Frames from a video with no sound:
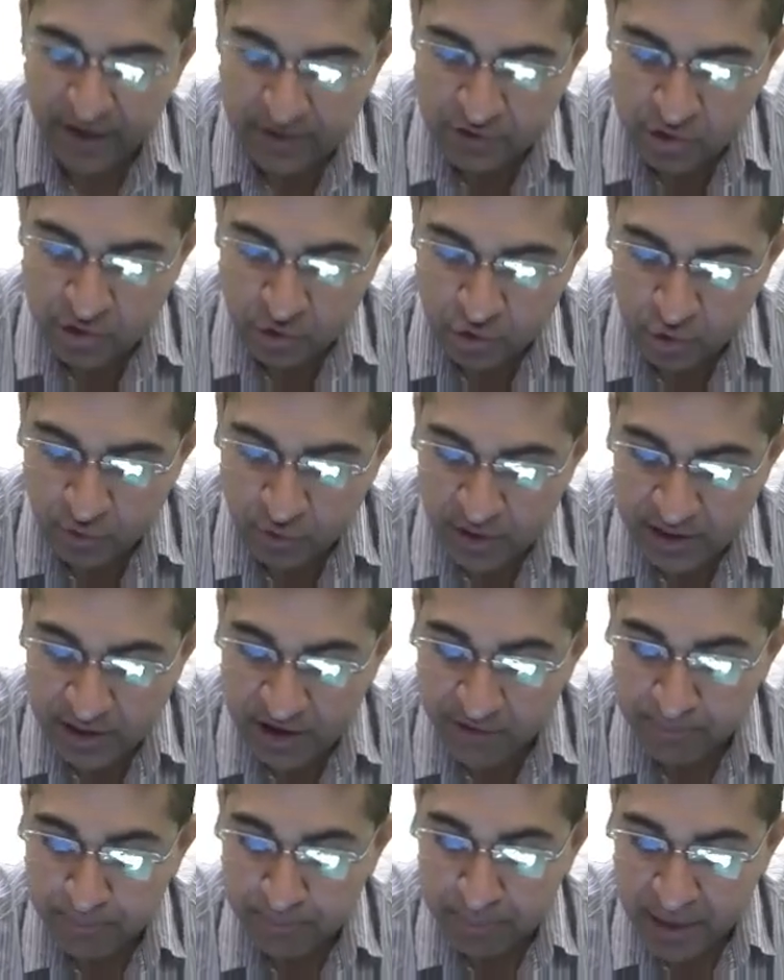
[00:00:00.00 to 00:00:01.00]
So you will
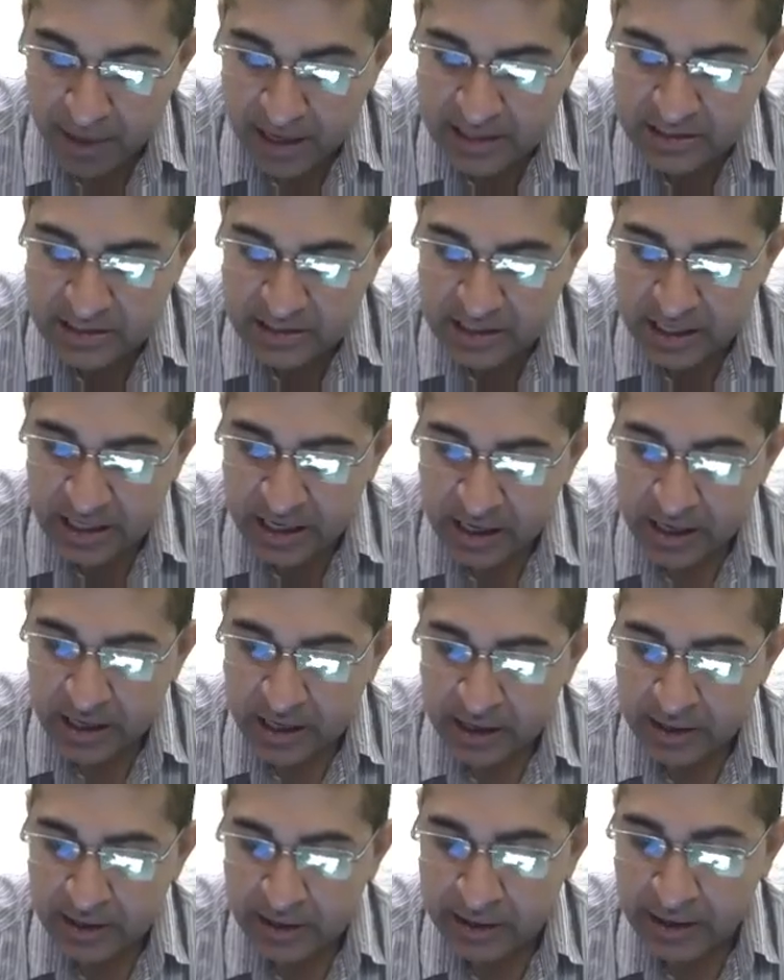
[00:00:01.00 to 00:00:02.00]
give plus
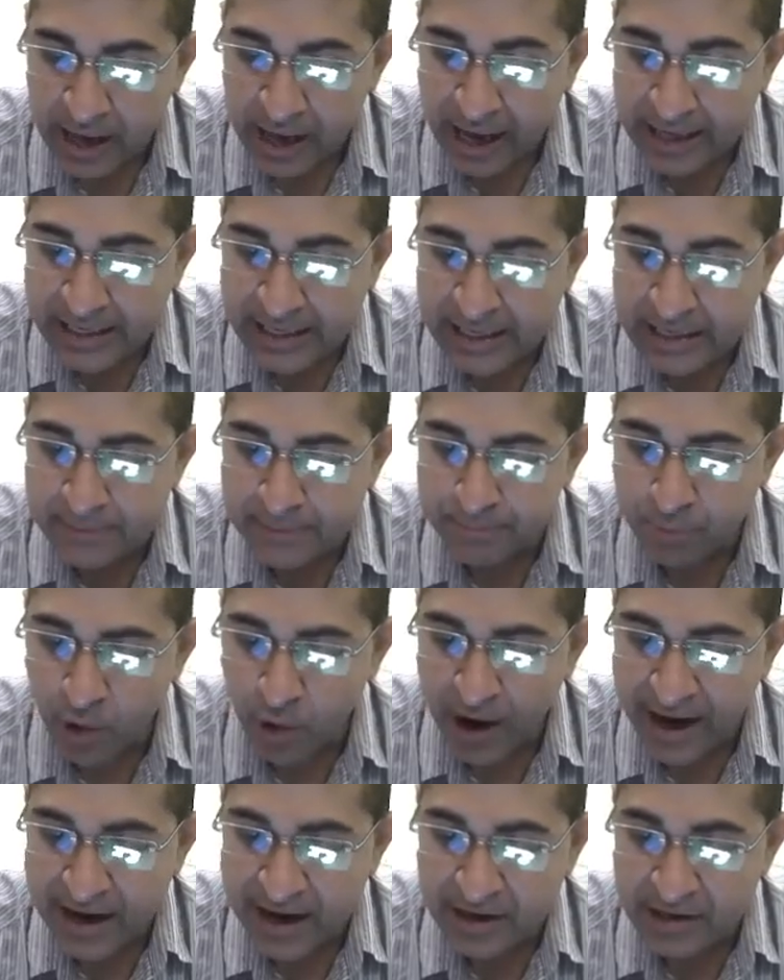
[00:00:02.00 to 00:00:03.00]

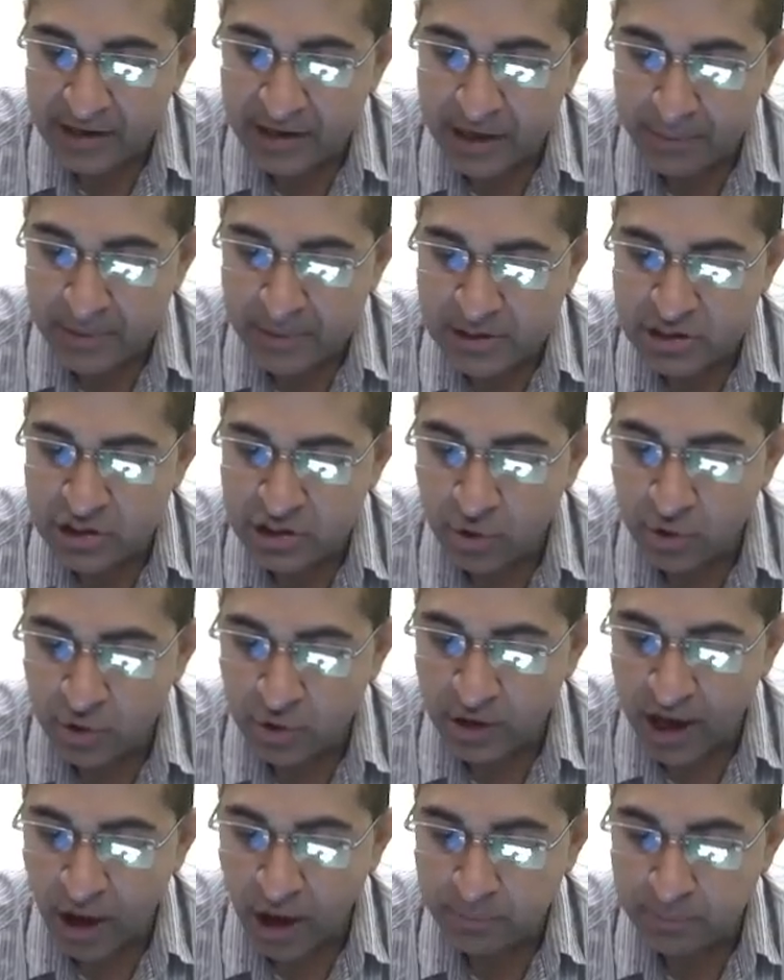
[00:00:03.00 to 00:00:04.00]
9.00
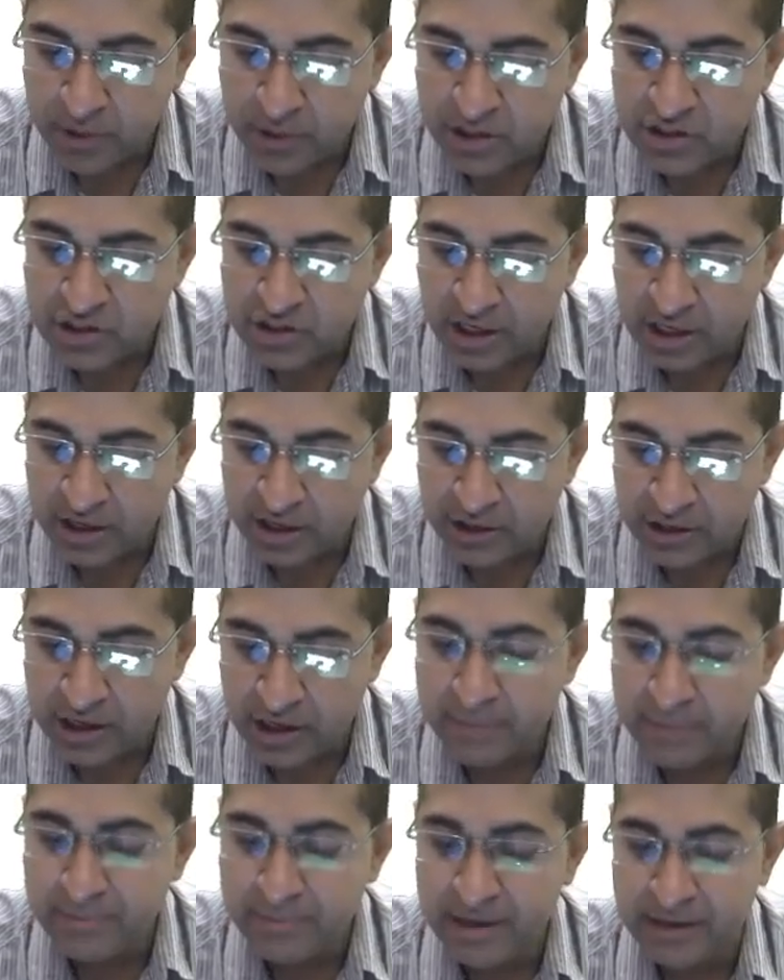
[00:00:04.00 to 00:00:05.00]
diopter
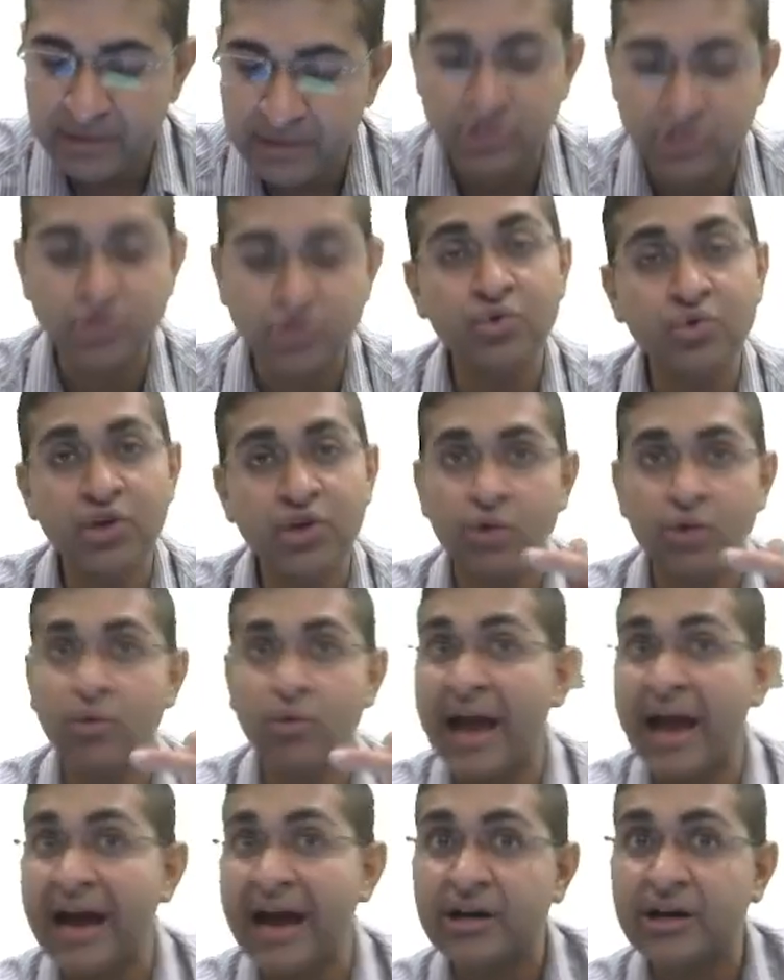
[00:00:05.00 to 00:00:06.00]
cylinder, but you
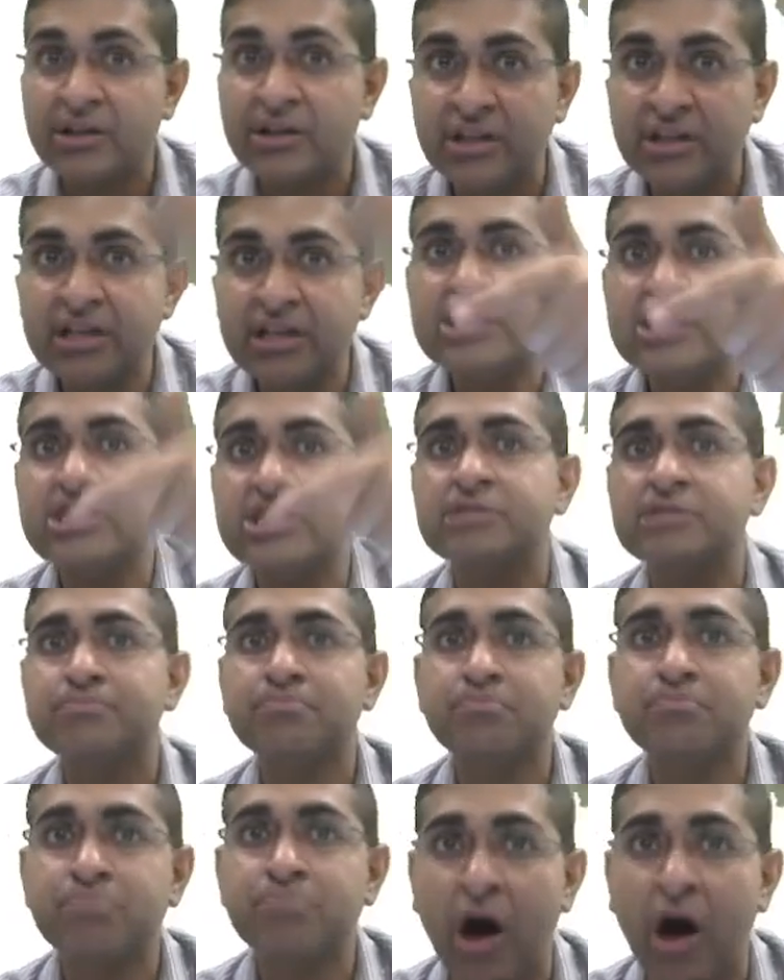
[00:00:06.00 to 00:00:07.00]
require this
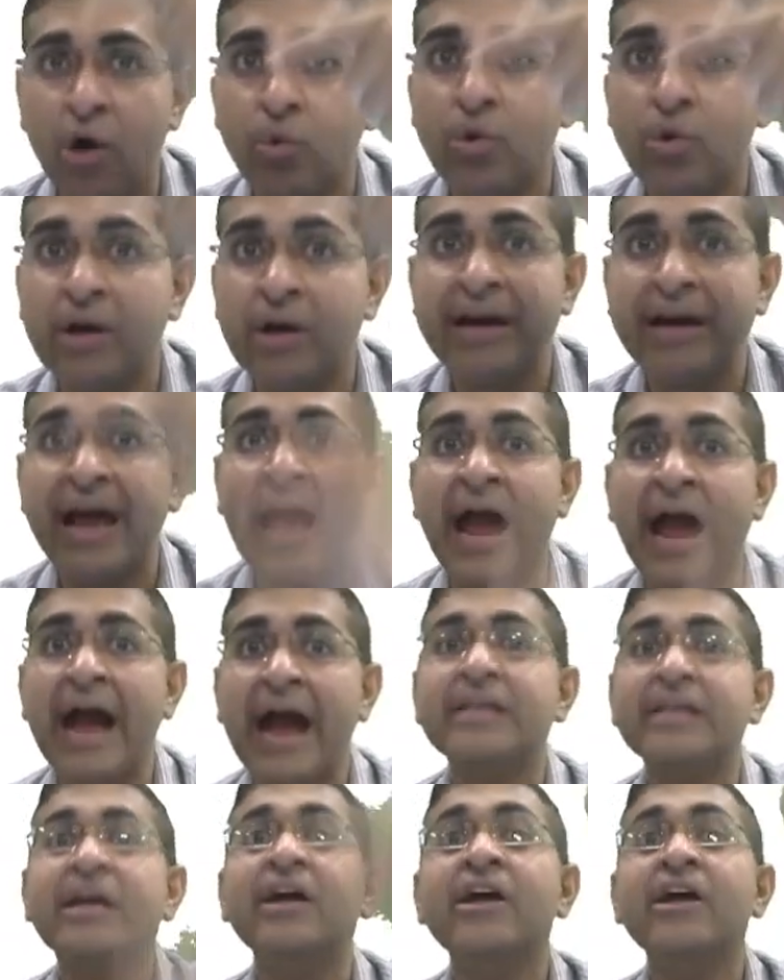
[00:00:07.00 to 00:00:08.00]
power
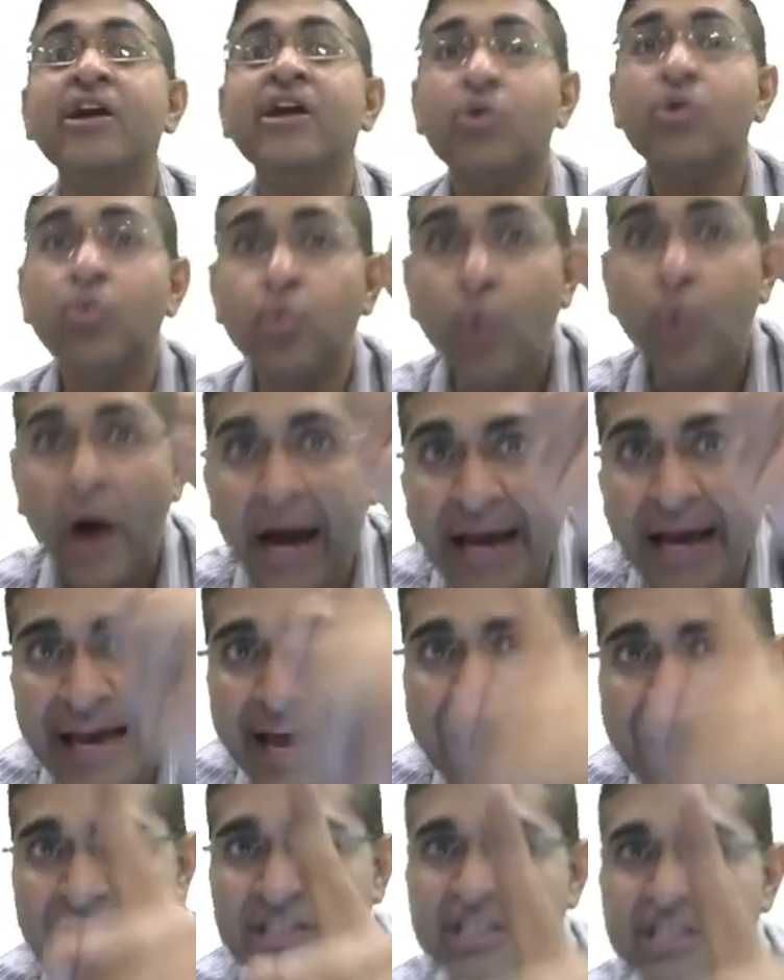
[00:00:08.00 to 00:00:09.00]
at
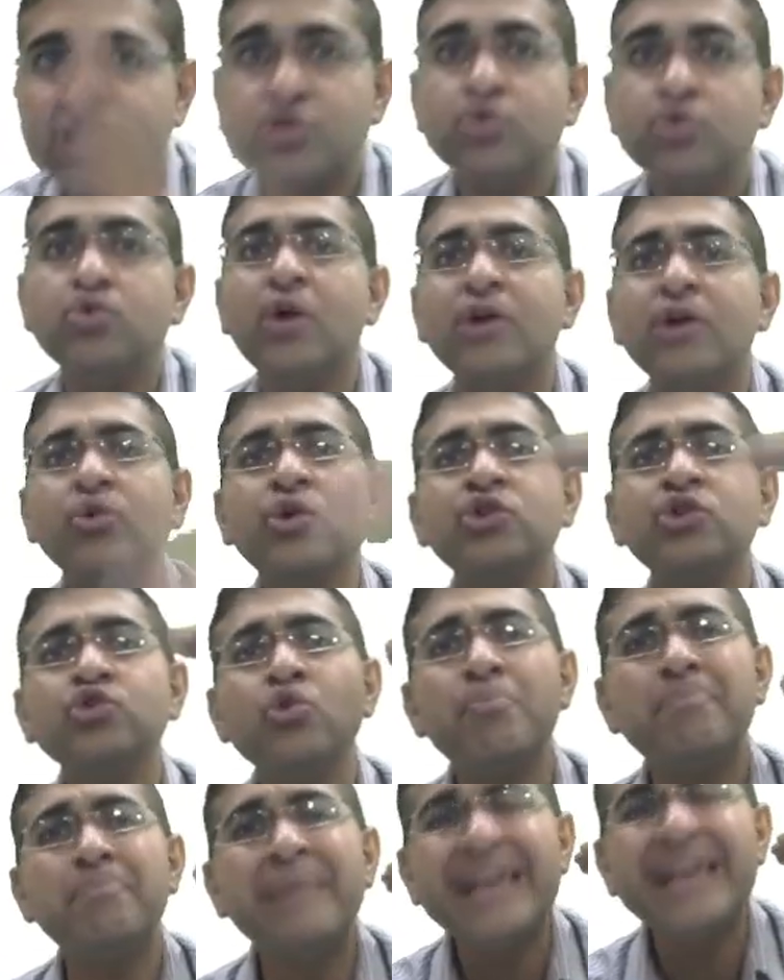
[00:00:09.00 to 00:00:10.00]
y-axis. So you are going
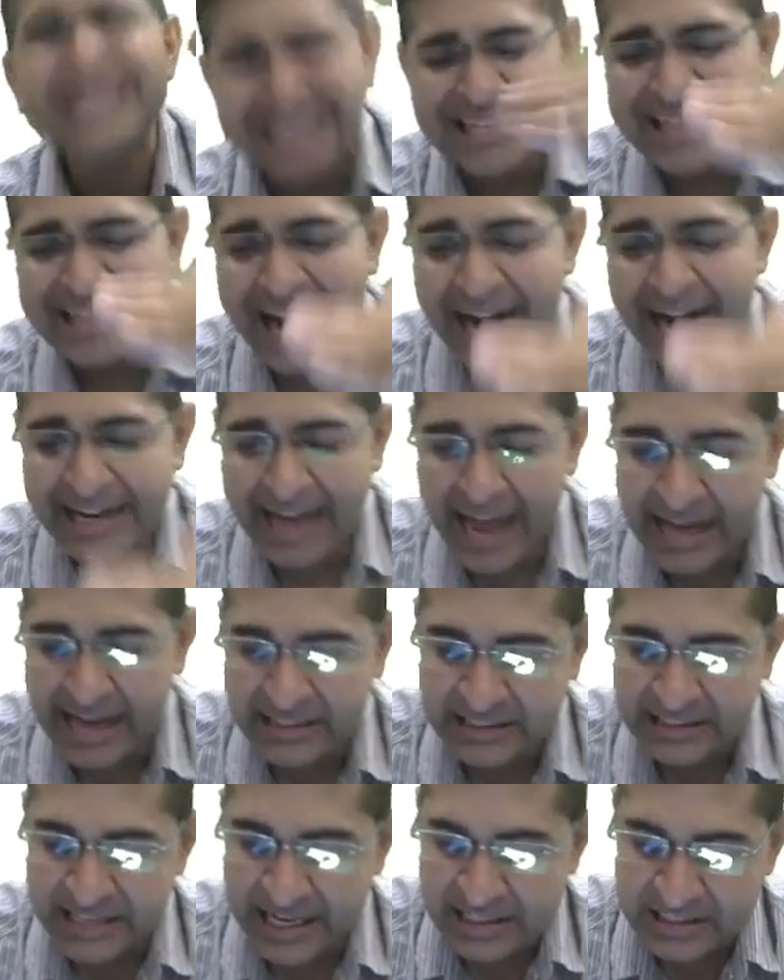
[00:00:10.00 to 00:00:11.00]
to place it at
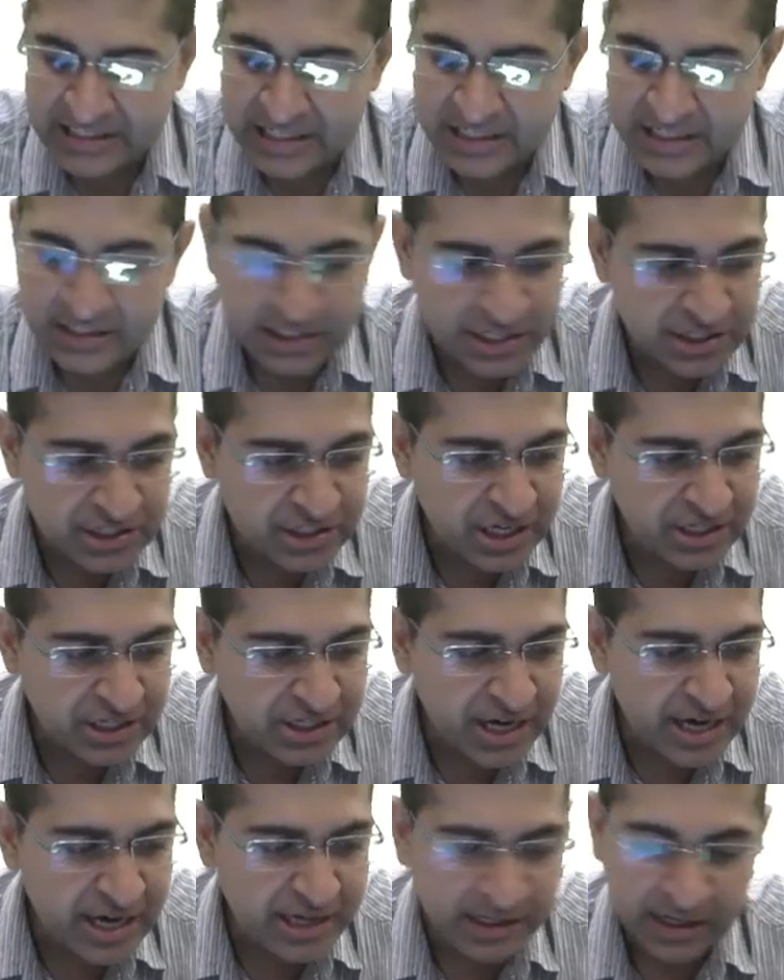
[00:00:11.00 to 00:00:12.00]
x-axis, isn't
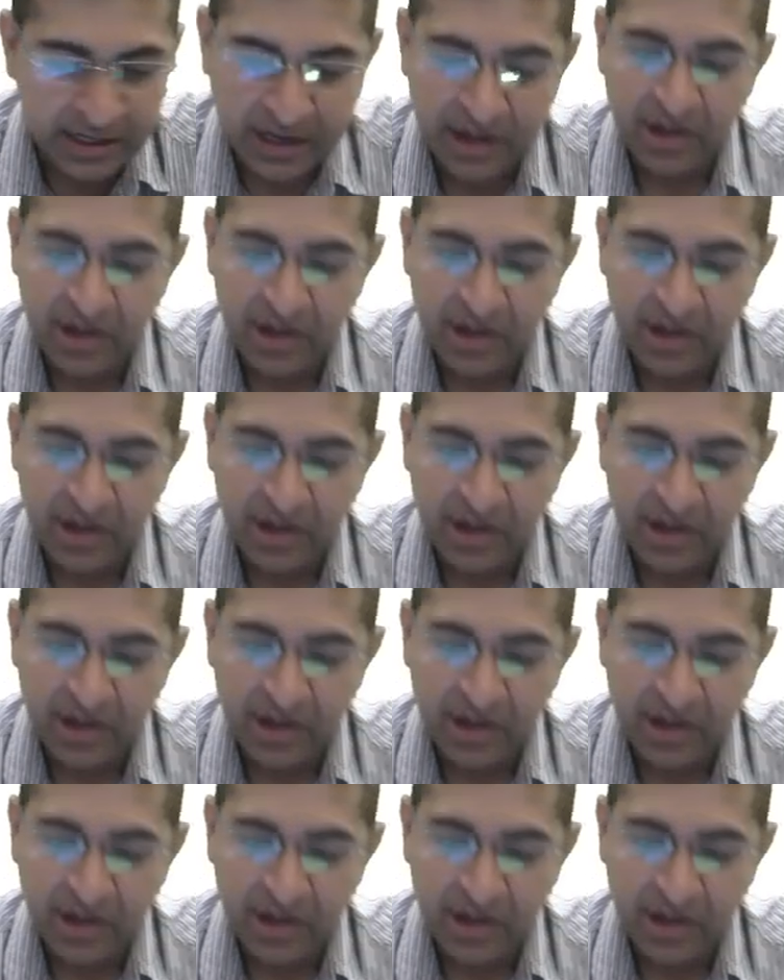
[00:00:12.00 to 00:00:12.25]
it?